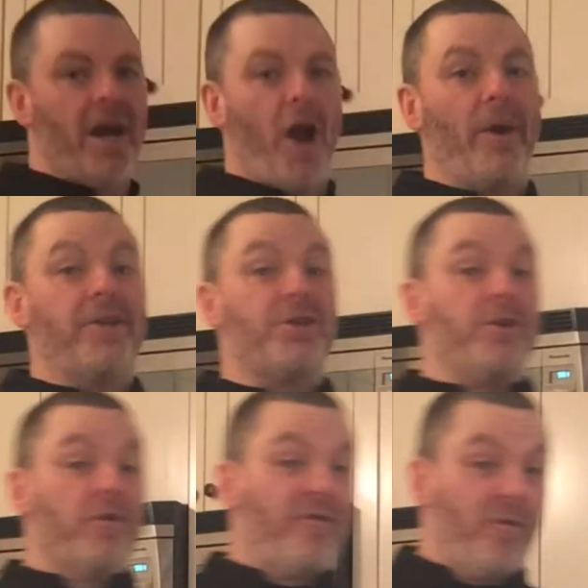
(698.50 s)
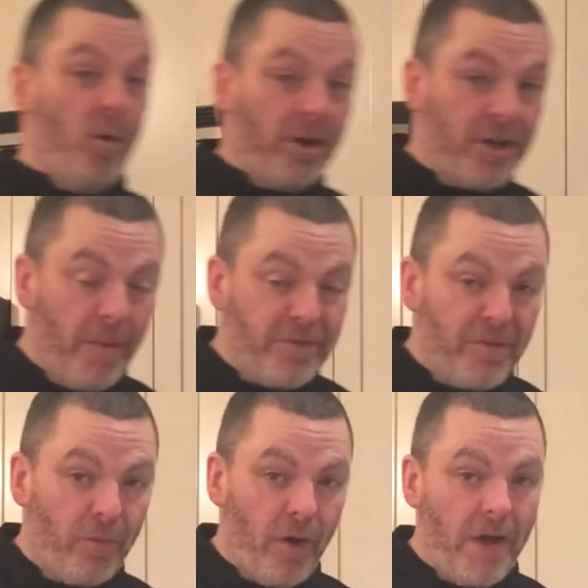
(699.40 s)
All right, so your 4 cups
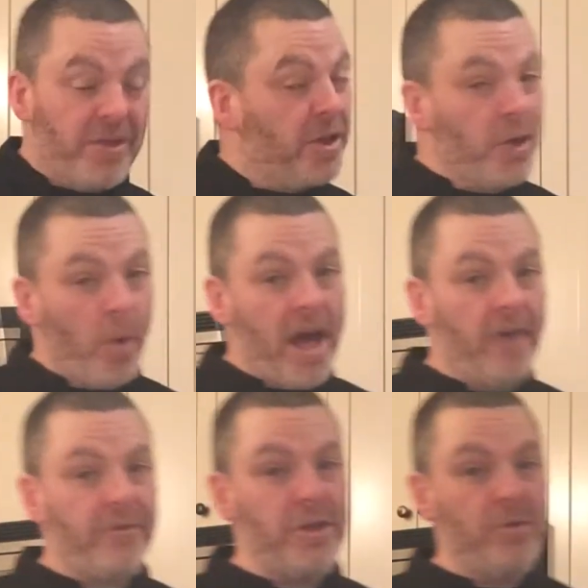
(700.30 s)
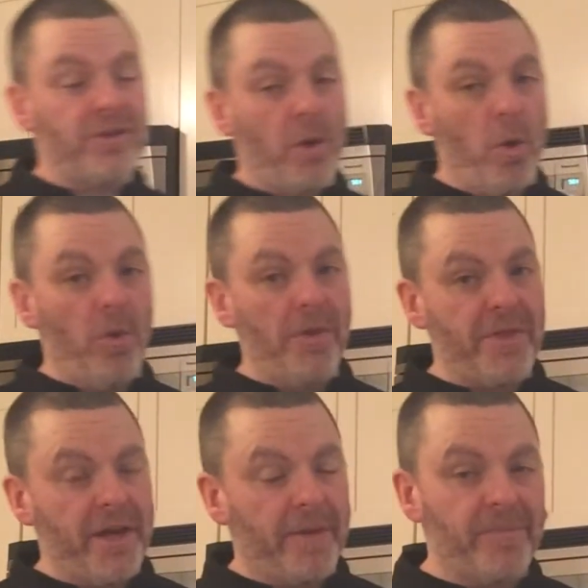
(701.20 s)
of broth, you don't have to use the whole
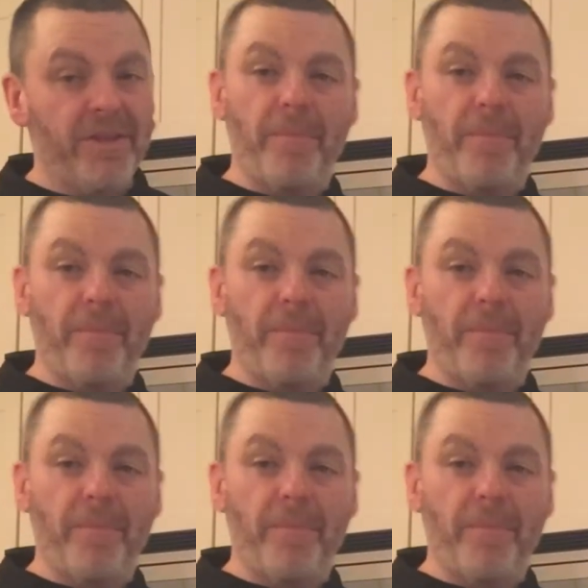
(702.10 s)
thing.